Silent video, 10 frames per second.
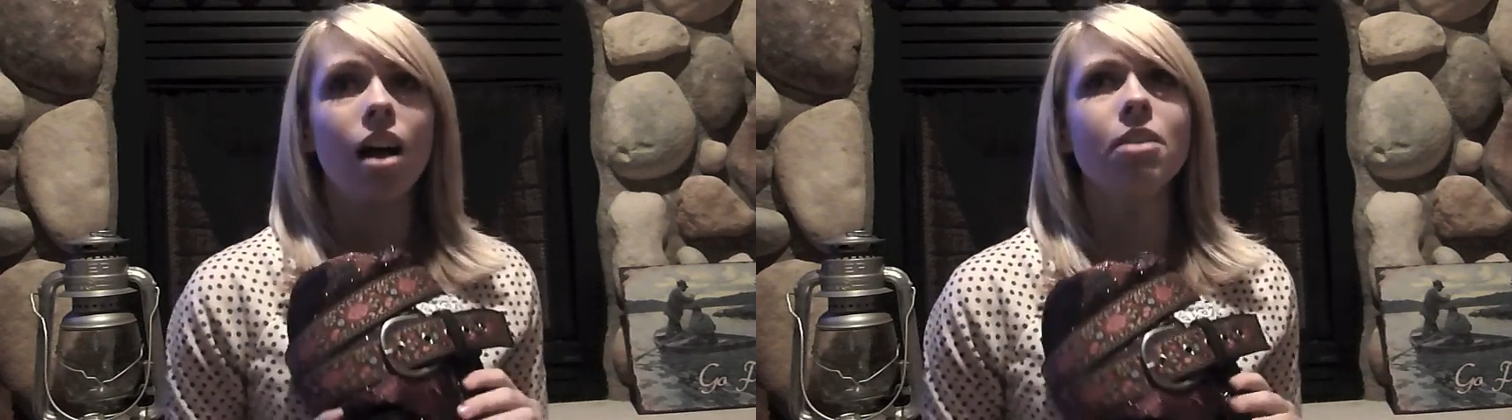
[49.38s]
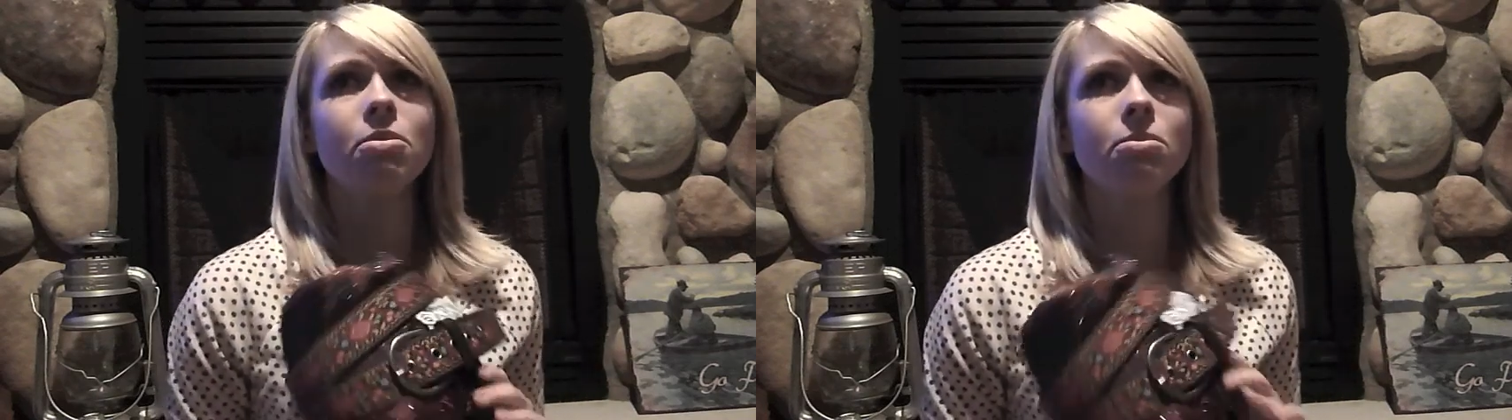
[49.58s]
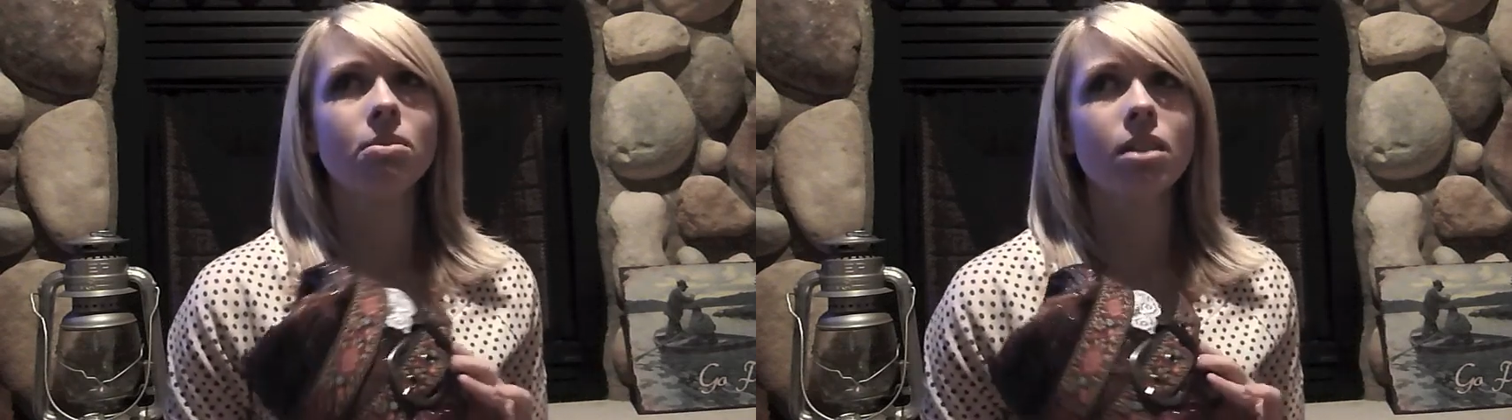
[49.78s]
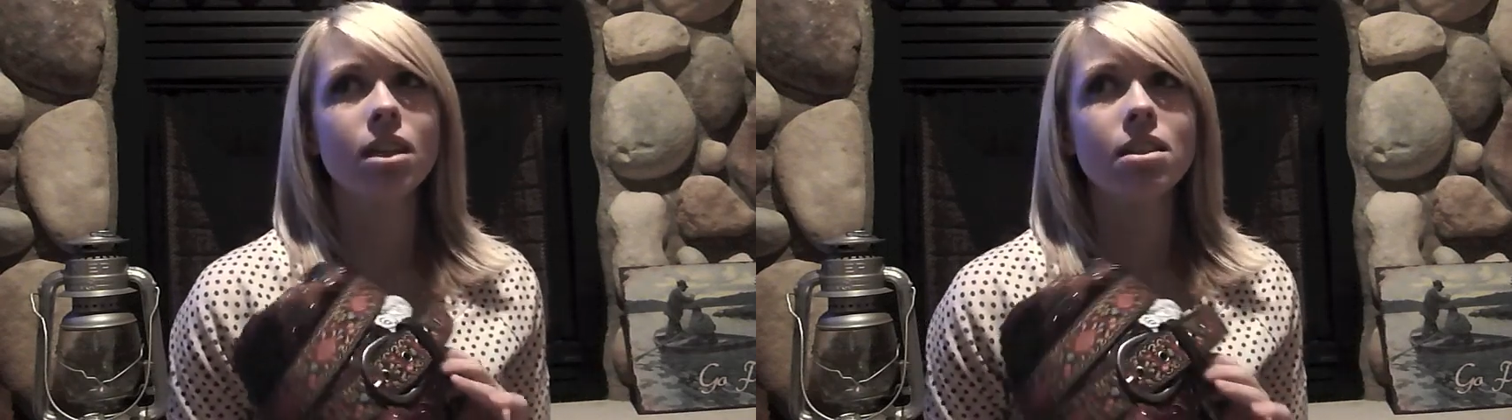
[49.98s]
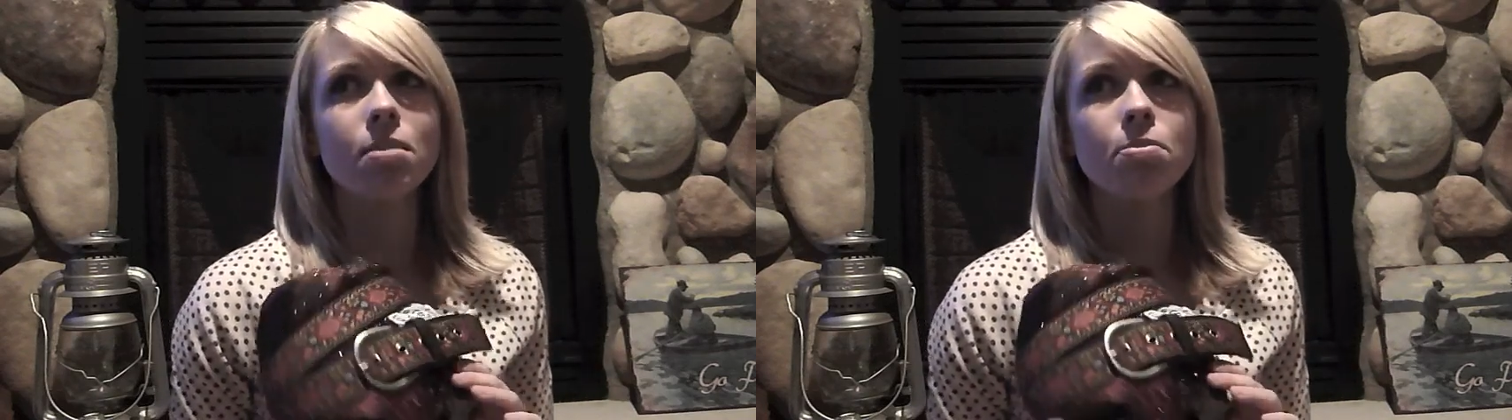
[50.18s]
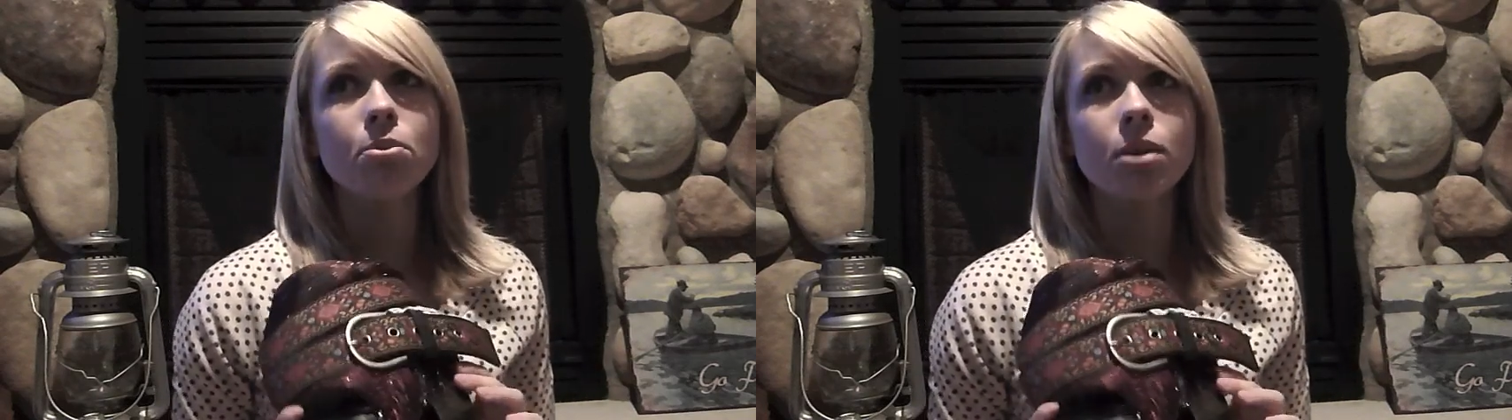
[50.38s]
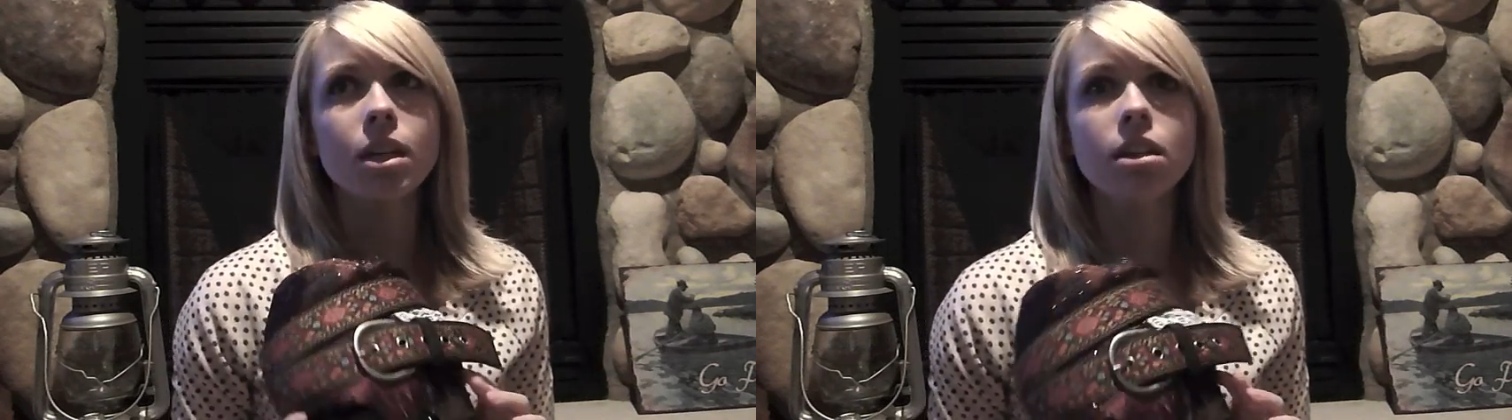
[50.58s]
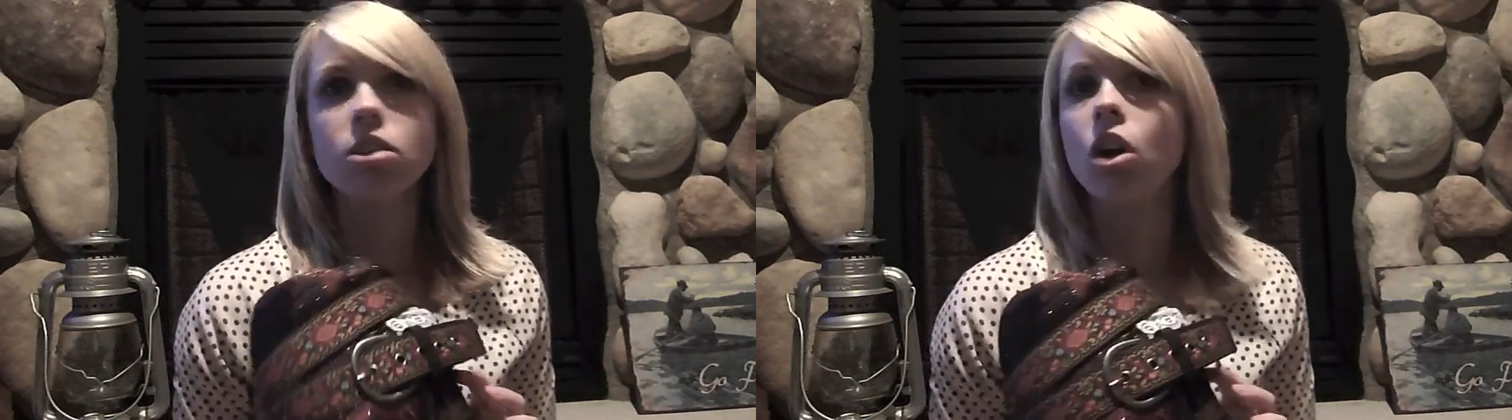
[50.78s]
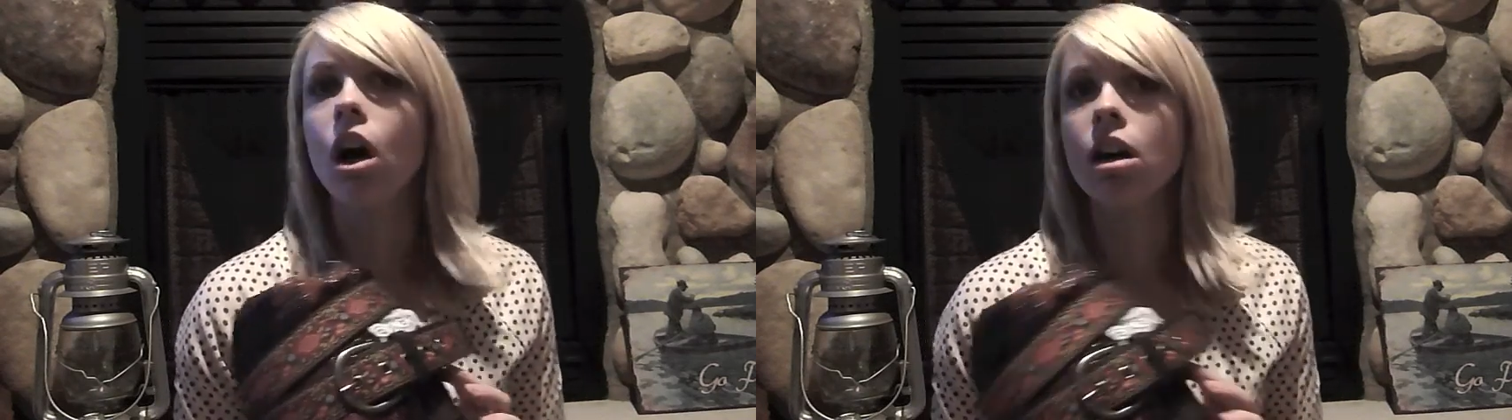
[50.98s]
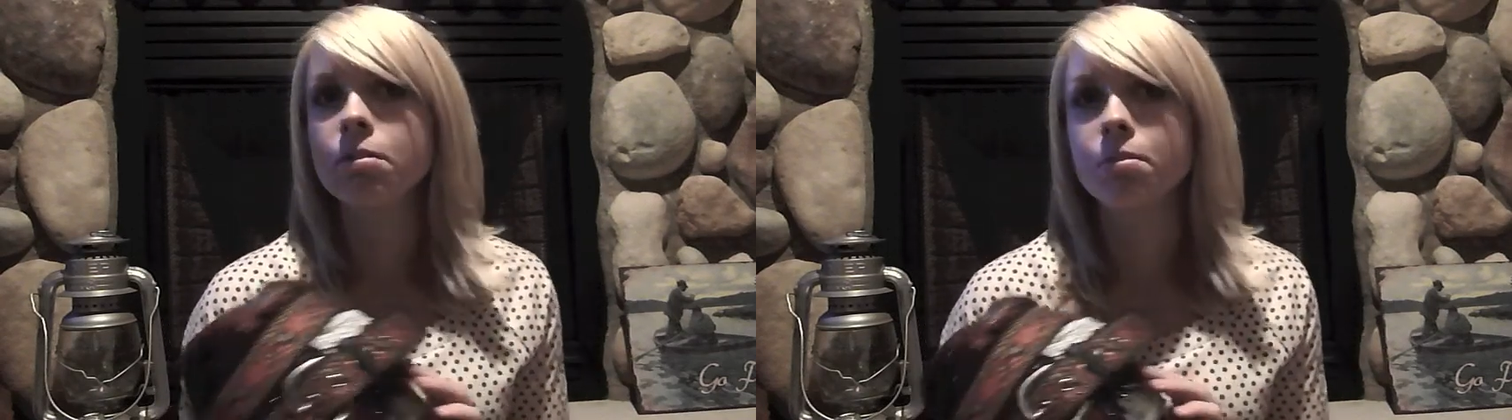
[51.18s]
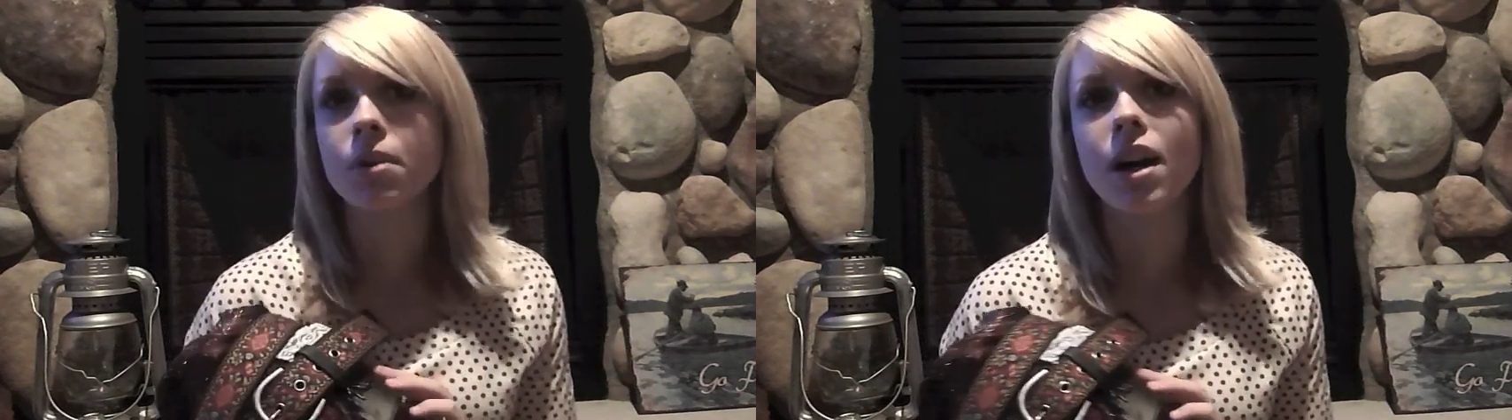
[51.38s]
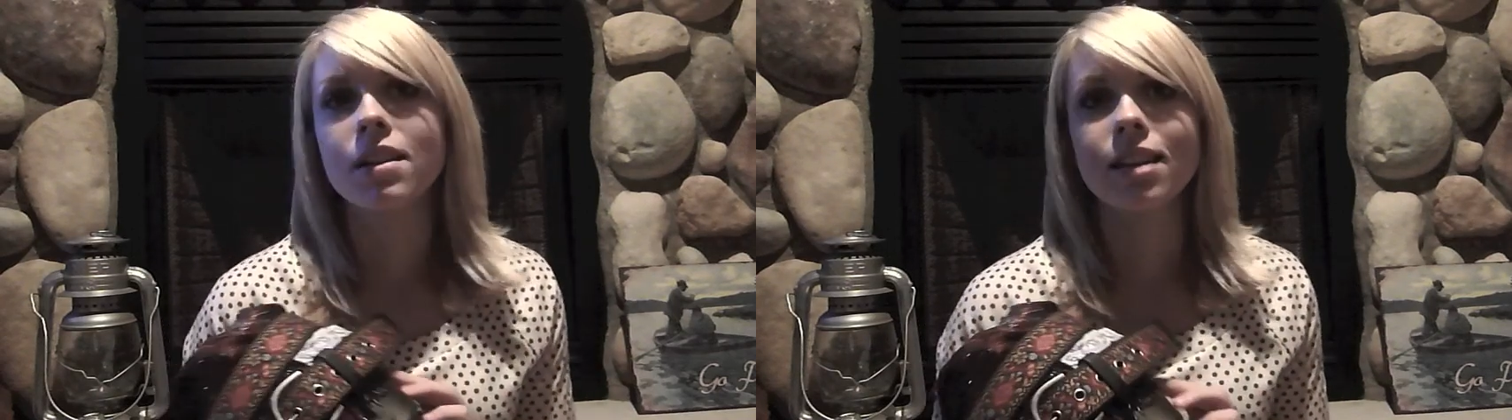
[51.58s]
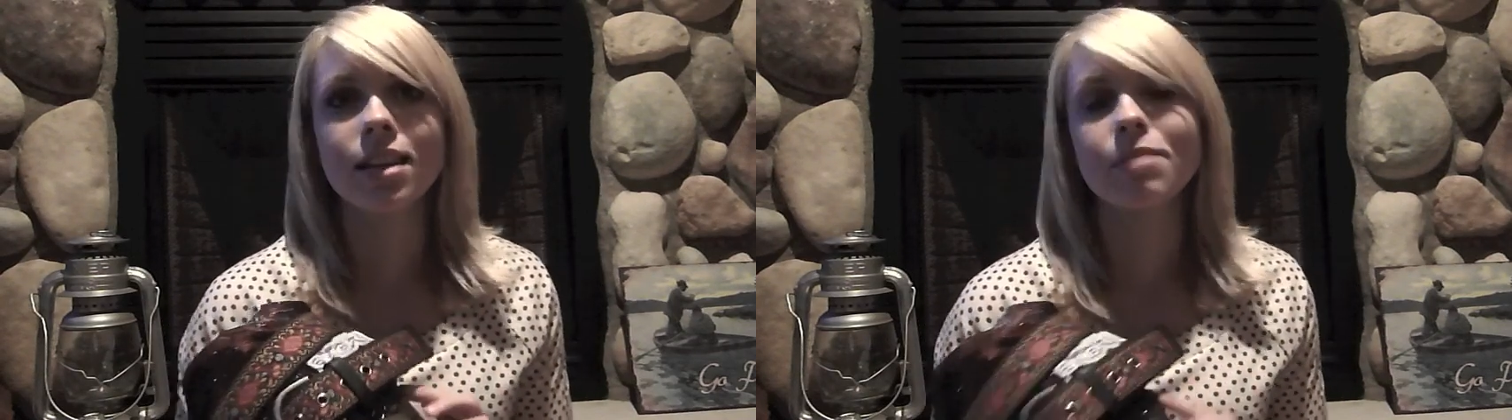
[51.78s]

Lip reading: It's a pretty long process,